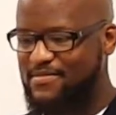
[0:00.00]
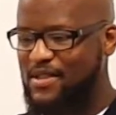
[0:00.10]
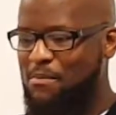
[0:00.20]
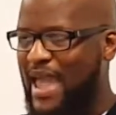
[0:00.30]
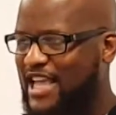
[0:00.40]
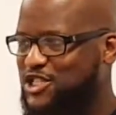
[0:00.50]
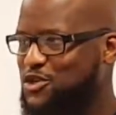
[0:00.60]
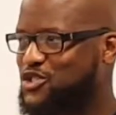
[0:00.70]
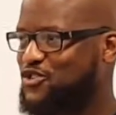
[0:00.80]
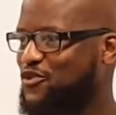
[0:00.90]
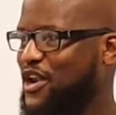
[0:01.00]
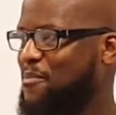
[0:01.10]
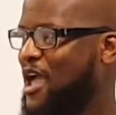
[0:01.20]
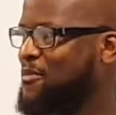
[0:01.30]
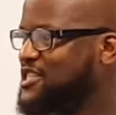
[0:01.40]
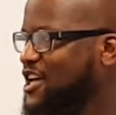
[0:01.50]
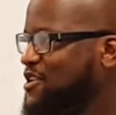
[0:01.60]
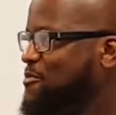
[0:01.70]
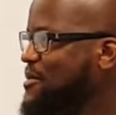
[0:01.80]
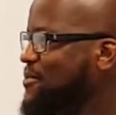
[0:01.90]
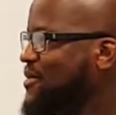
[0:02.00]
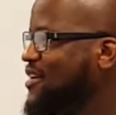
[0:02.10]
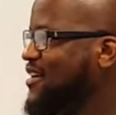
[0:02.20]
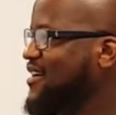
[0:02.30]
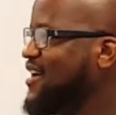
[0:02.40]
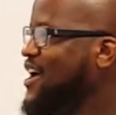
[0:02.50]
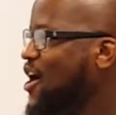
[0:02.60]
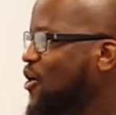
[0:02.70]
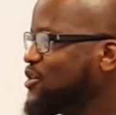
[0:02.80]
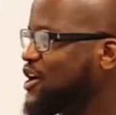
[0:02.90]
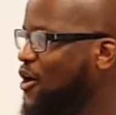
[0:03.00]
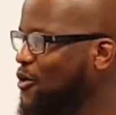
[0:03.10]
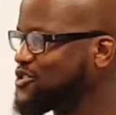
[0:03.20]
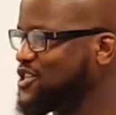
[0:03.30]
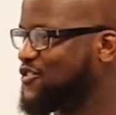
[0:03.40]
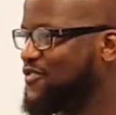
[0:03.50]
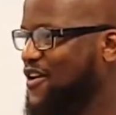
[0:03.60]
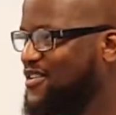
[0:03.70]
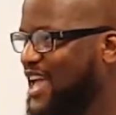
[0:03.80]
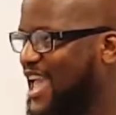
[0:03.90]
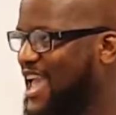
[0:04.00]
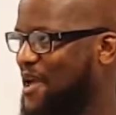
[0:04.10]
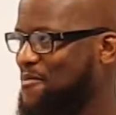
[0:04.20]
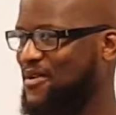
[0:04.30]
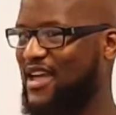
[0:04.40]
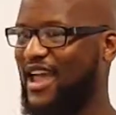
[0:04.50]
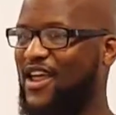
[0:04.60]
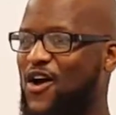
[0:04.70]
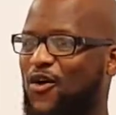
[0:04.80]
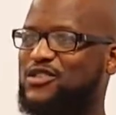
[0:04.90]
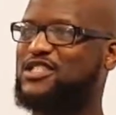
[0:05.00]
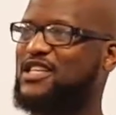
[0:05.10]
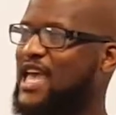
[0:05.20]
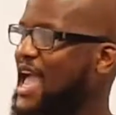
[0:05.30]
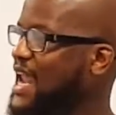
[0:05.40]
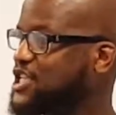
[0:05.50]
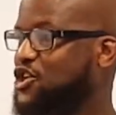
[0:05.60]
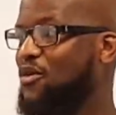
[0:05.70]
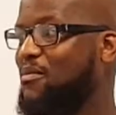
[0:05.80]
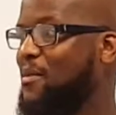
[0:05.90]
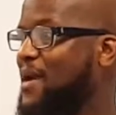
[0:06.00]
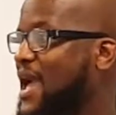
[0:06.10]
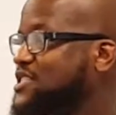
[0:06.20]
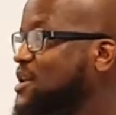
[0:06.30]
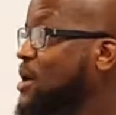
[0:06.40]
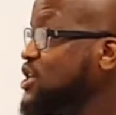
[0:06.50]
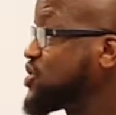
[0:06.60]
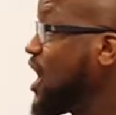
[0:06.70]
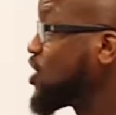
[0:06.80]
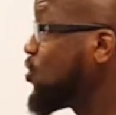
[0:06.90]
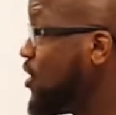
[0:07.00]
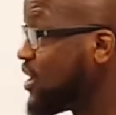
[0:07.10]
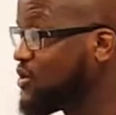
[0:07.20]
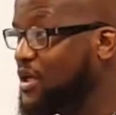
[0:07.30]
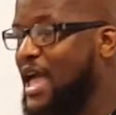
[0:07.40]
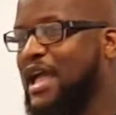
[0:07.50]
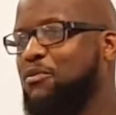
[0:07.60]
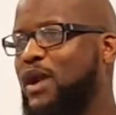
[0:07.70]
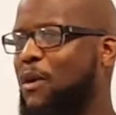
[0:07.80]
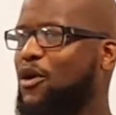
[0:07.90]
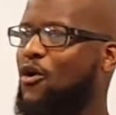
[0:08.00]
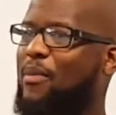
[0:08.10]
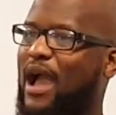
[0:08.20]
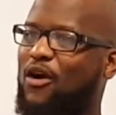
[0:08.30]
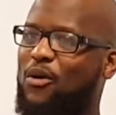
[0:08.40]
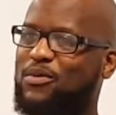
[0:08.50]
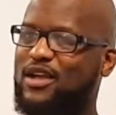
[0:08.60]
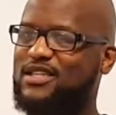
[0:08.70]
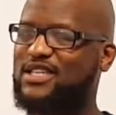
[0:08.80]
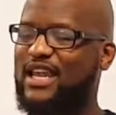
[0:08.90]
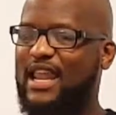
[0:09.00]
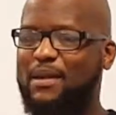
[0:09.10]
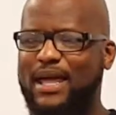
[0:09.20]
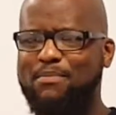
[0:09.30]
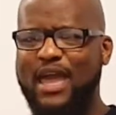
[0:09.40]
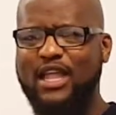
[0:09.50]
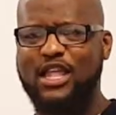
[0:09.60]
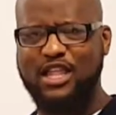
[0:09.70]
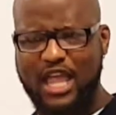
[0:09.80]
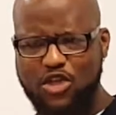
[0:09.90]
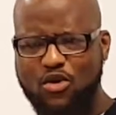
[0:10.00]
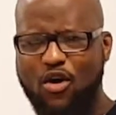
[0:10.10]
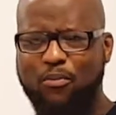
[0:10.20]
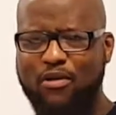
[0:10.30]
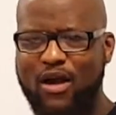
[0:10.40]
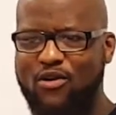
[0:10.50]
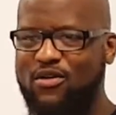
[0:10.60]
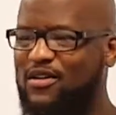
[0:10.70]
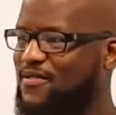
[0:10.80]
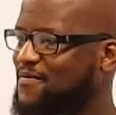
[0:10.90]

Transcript: make excuses for their baby, telling the people in the hood, oh, the coach's fault that he ain't playing. Oh, it's this. And I told my mans and them, Sean, you, and when I would go back home years later, they're like, man, didn't you go pro?